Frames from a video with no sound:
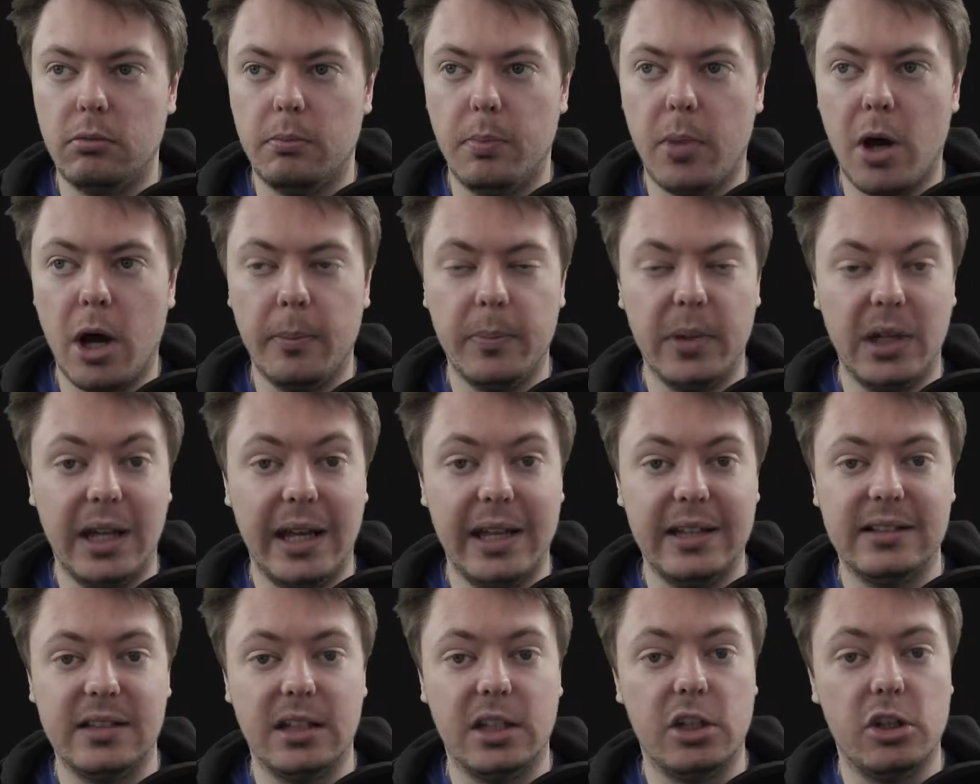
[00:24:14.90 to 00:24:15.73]

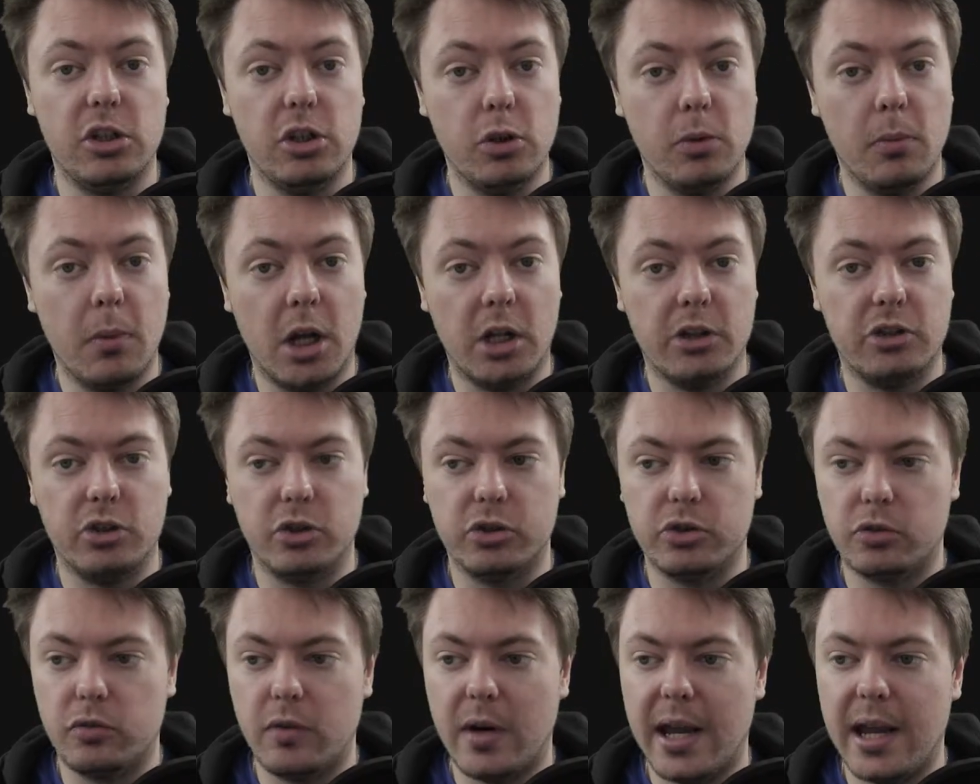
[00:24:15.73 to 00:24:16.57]
populating a new
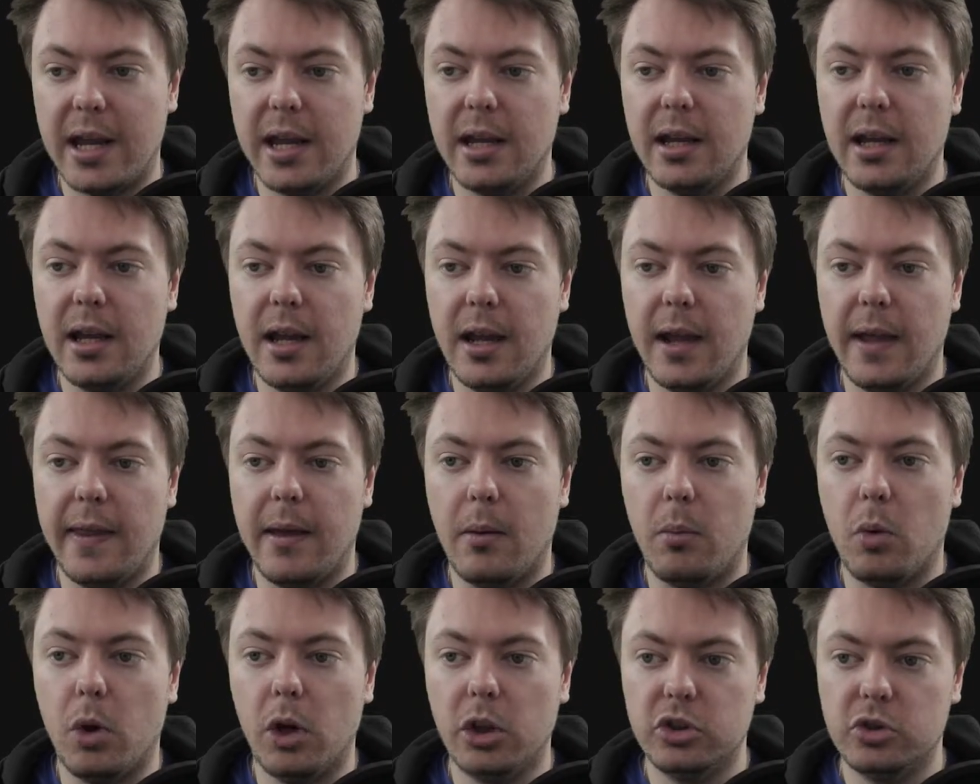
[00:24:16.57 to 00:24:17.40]
modules array, and
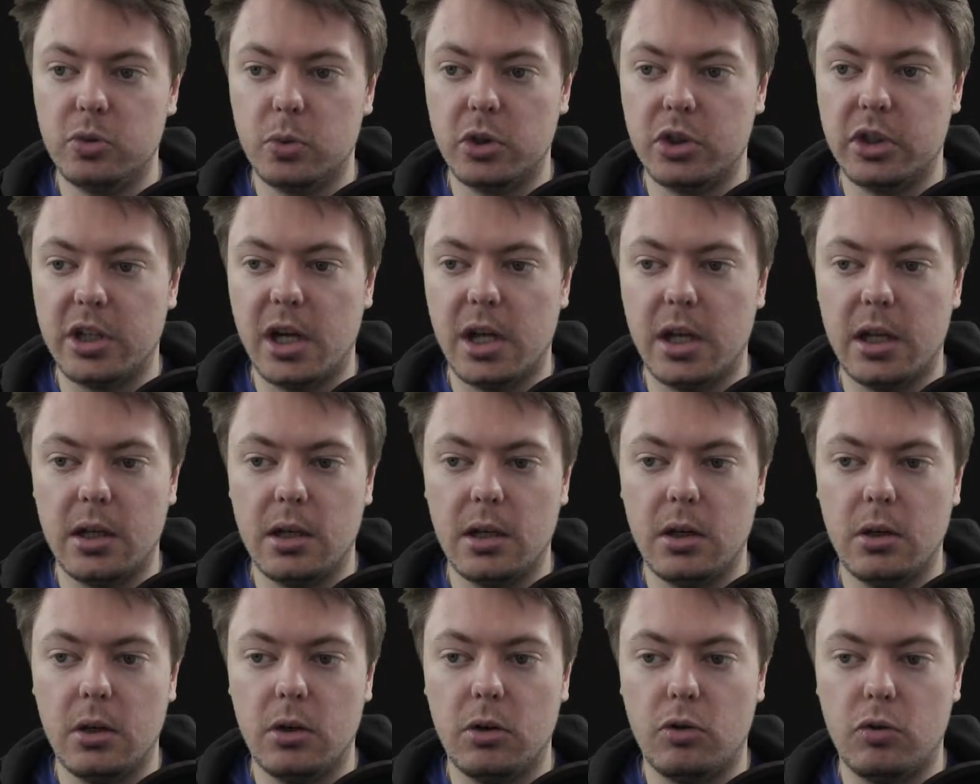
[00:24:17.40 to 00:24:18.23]
then once we're
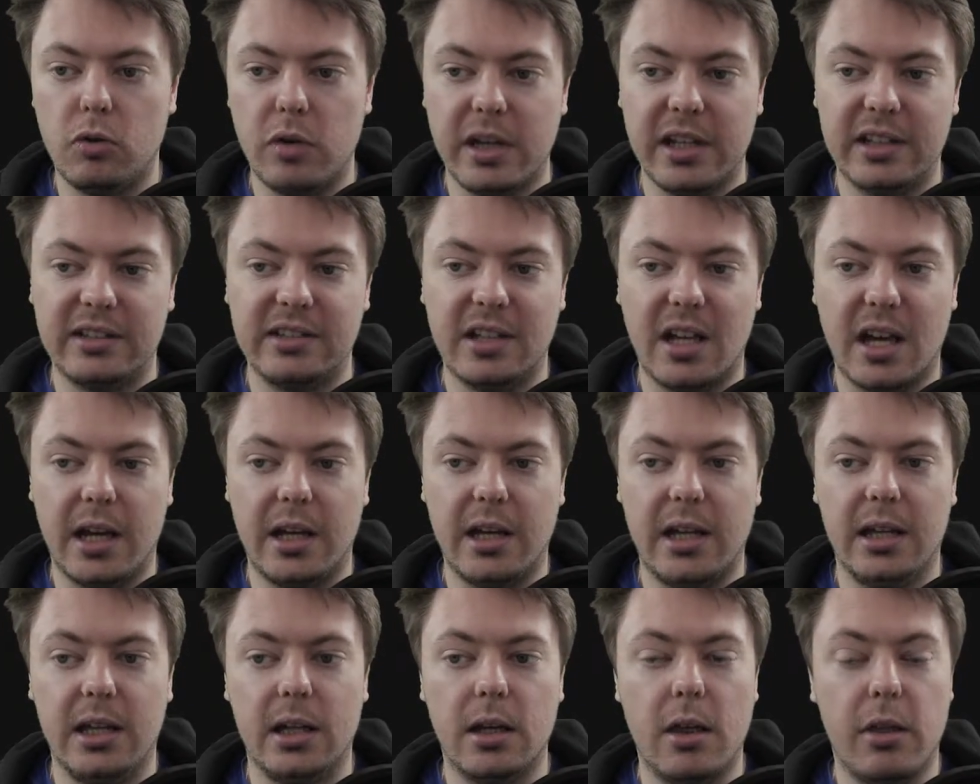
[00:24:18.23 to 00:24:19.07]
done,
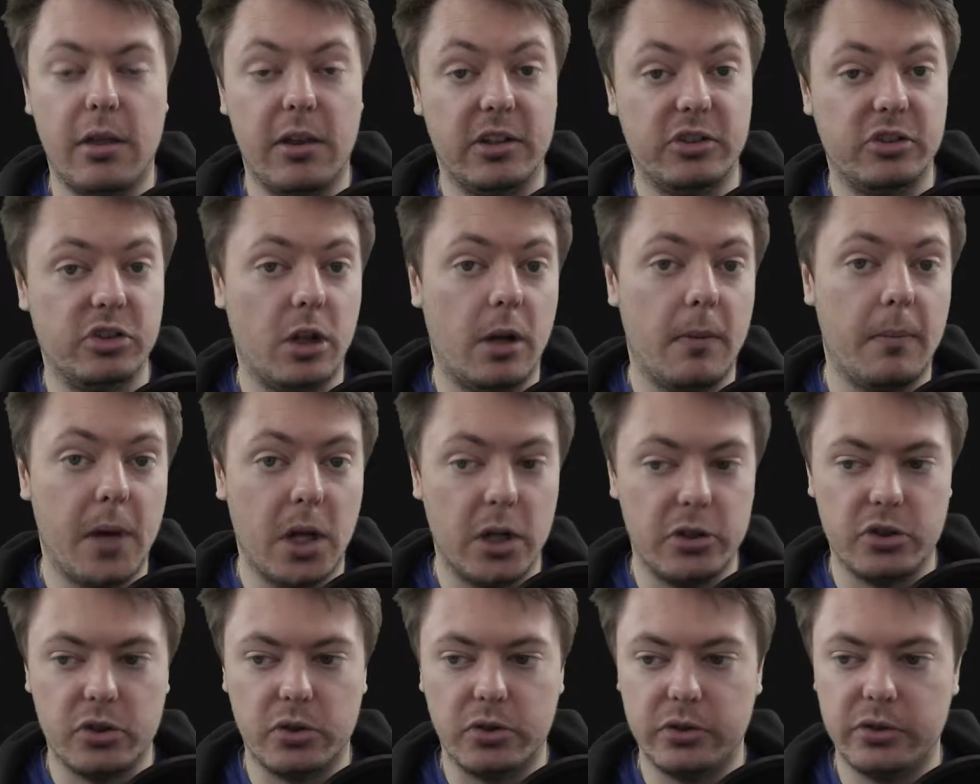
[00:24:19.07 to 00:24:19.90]
reassigning this
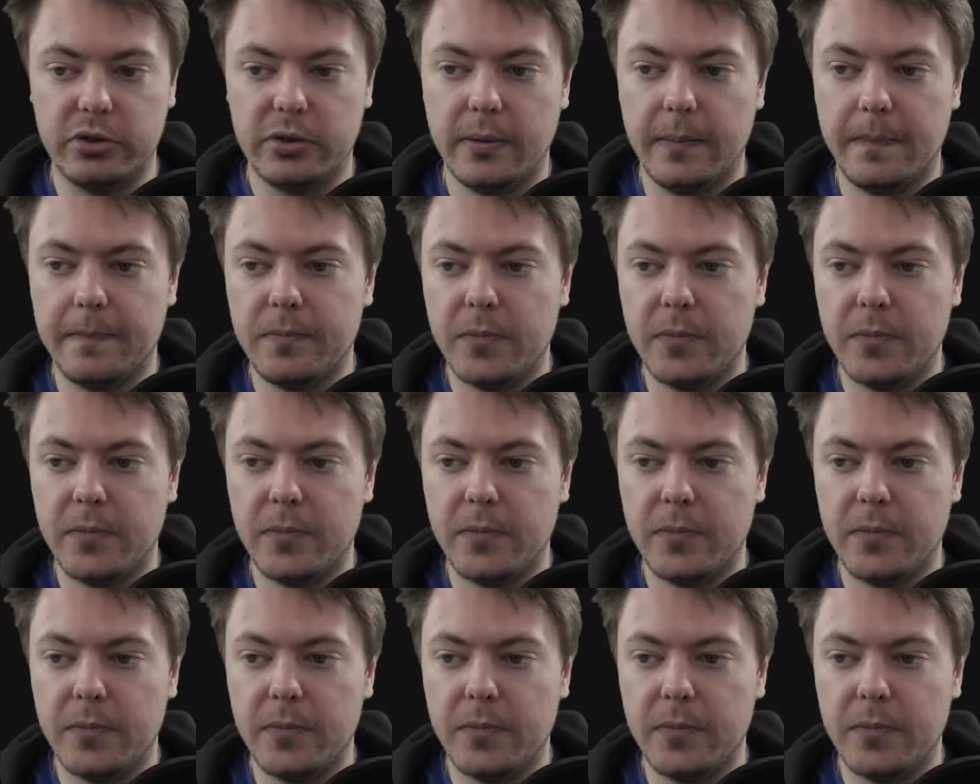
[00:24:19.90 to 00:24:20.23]
.modules.